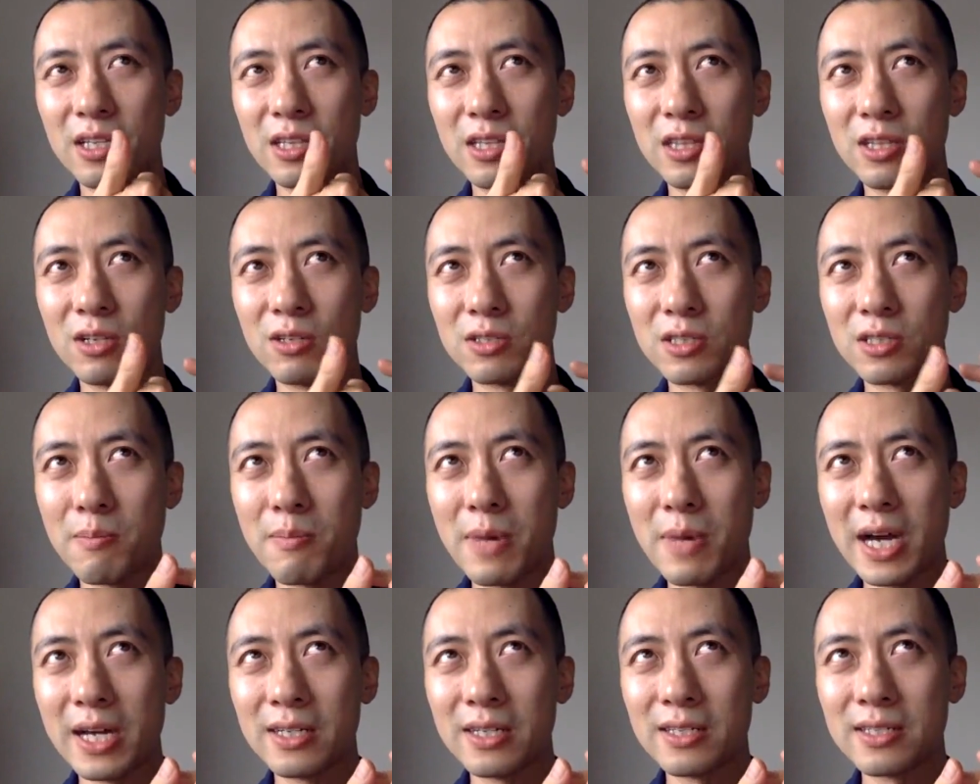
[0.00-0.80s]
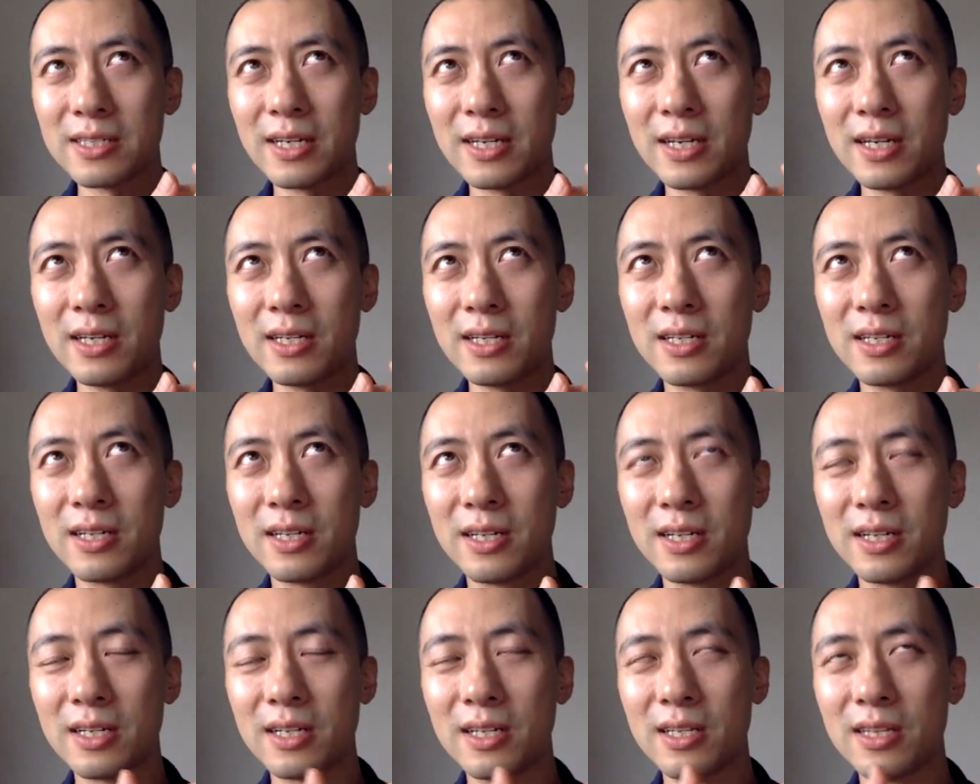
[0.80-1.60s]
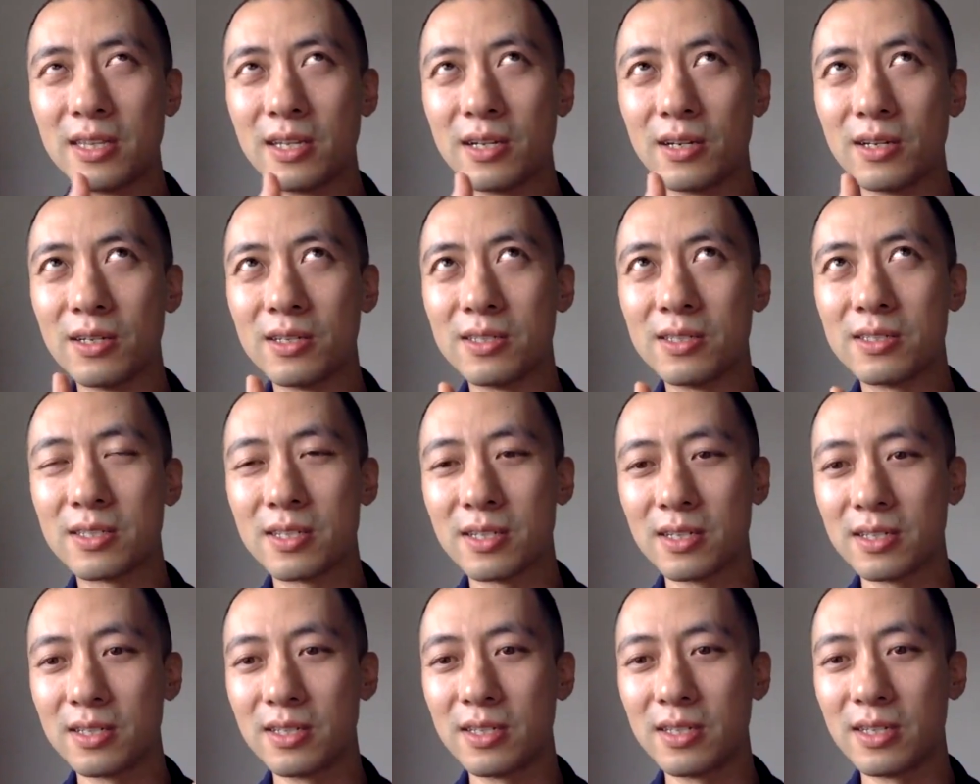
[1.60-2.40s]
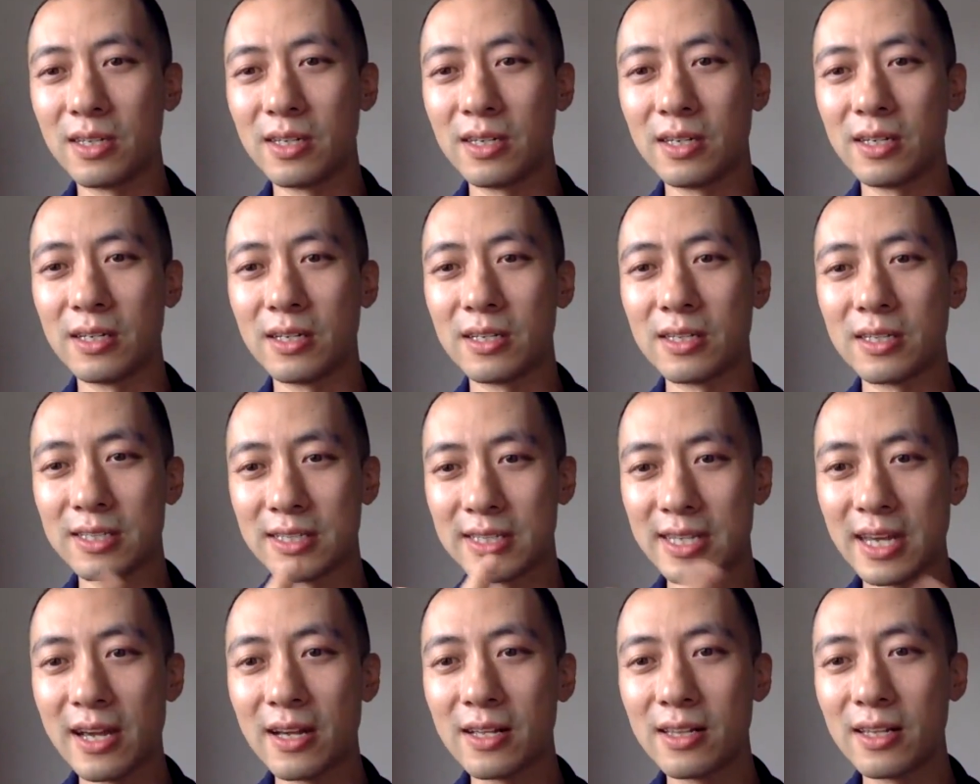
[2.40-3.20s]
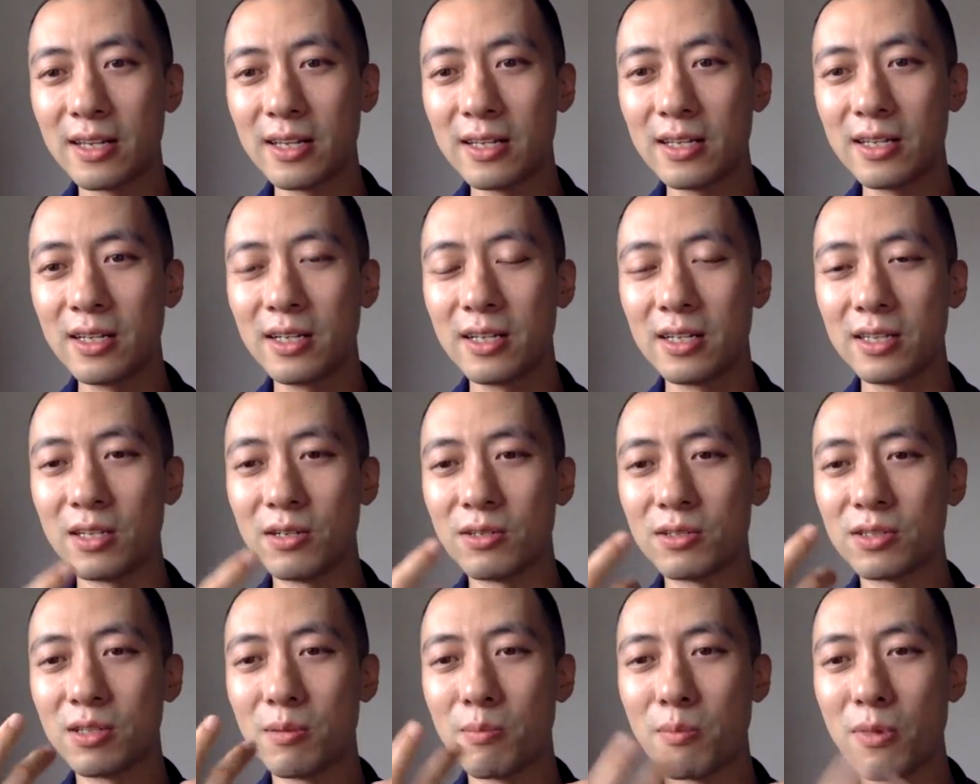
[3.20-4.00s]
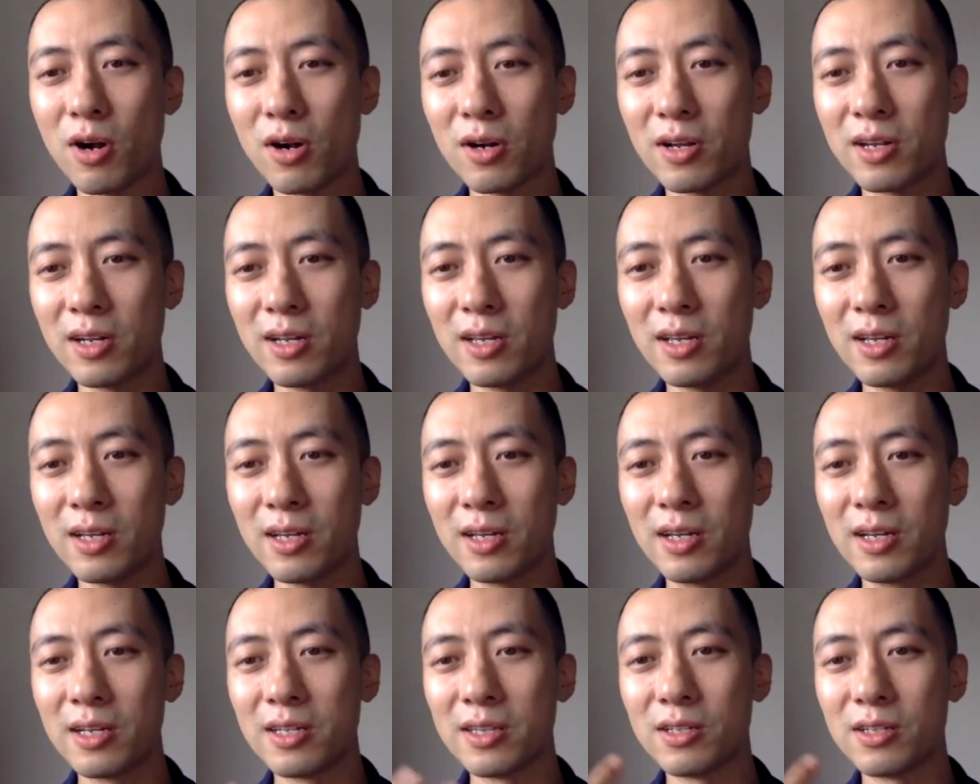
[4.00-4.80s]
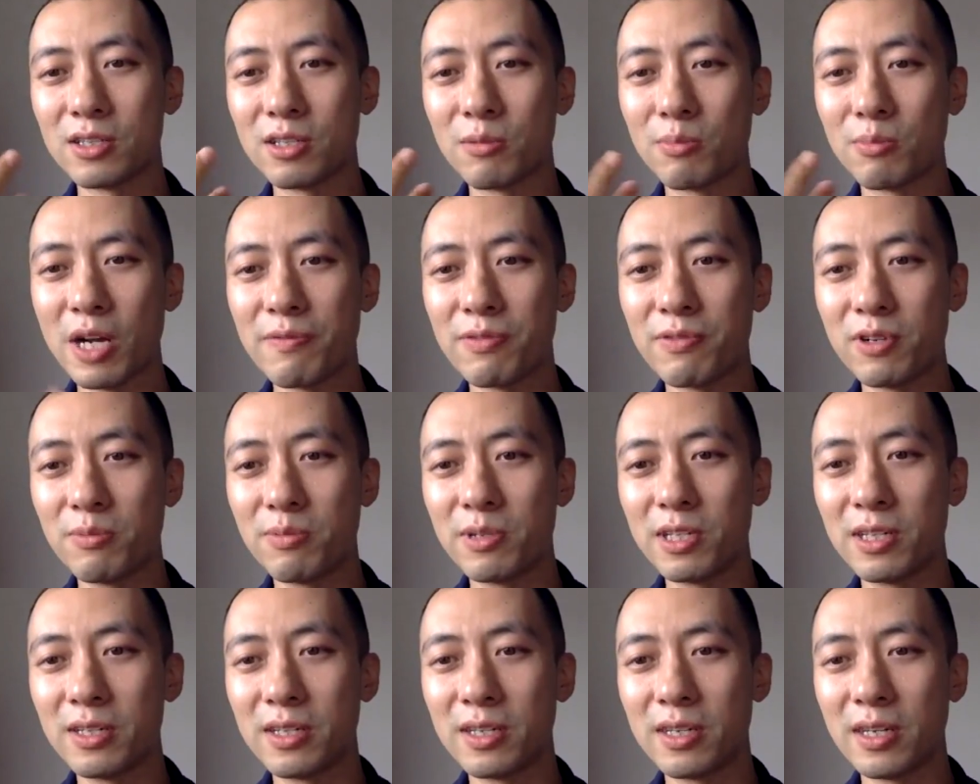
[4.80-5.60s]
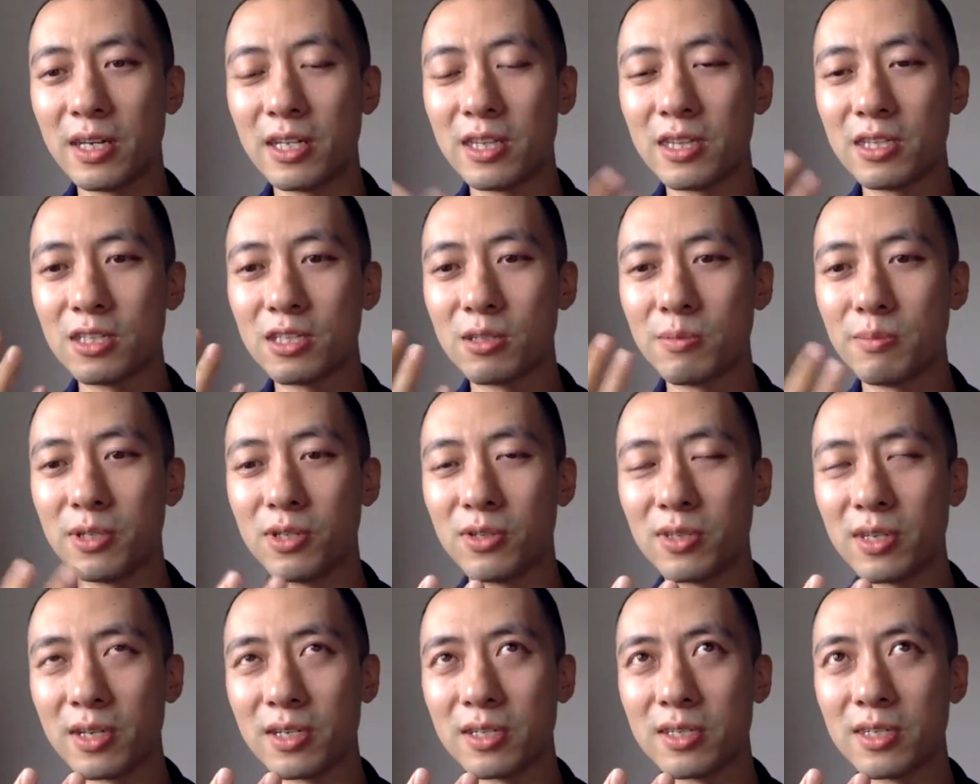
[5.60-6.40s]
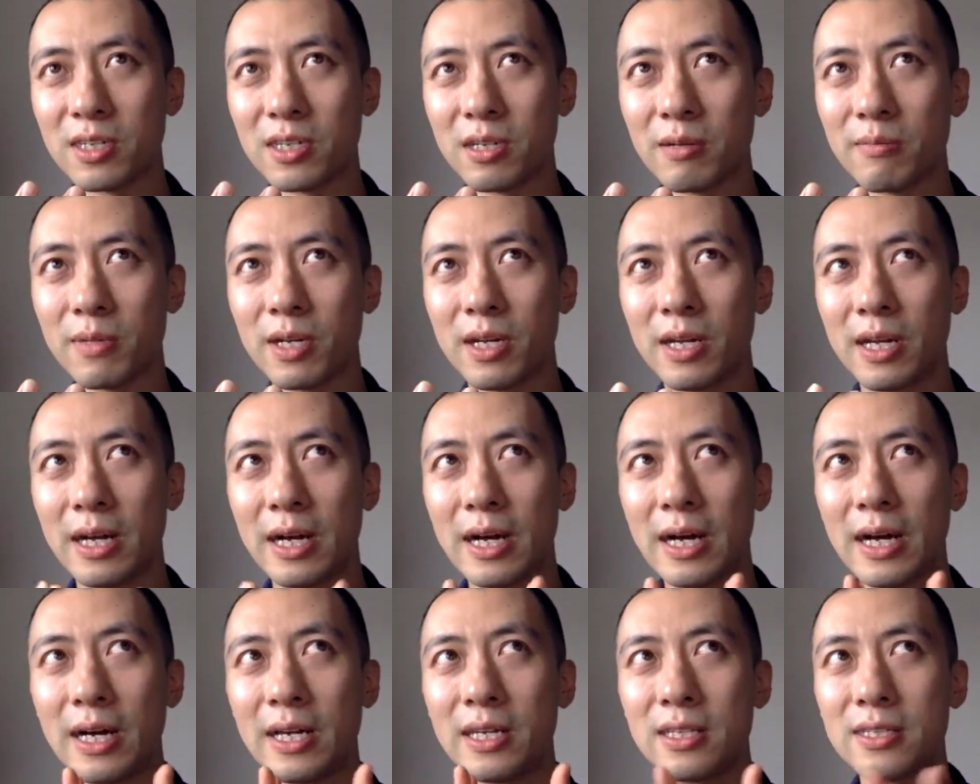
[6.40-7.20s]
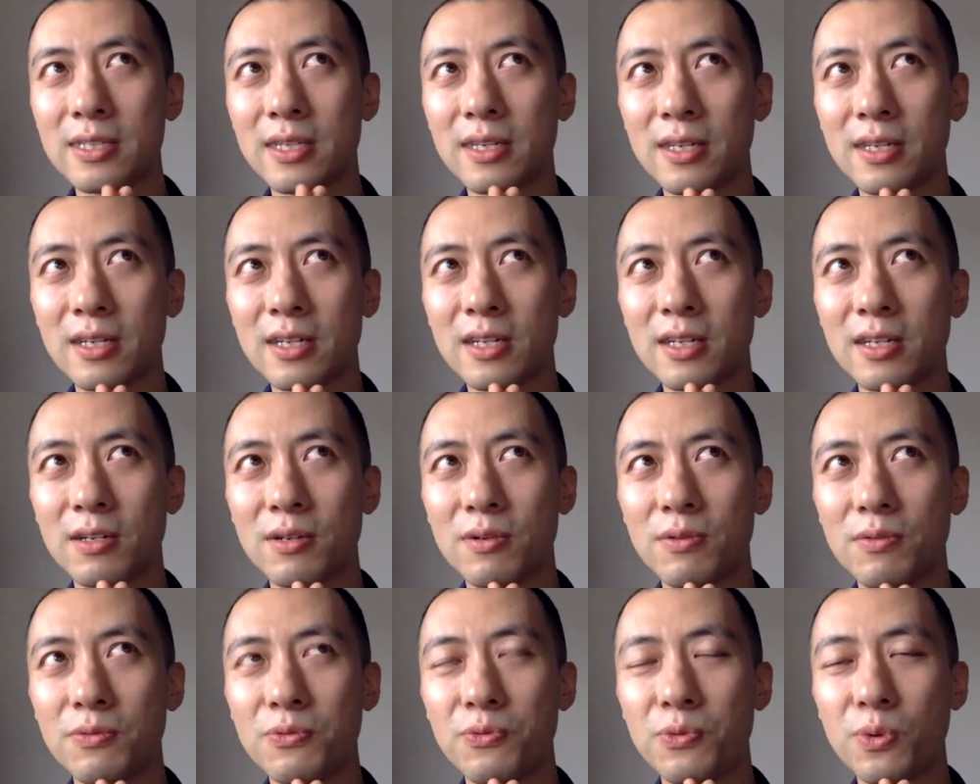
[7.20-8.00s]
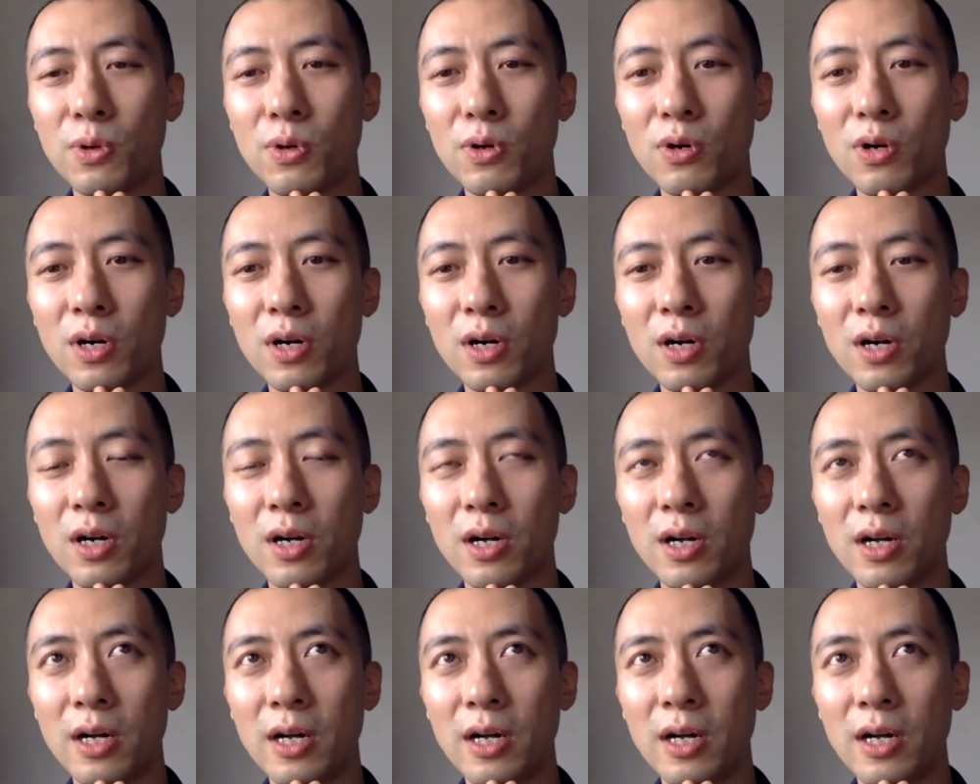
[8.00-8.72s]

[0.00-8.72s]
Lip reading: There's the mindset, there's the scaling, there's the marketing, there's the profitability, and there's the building a team. I think for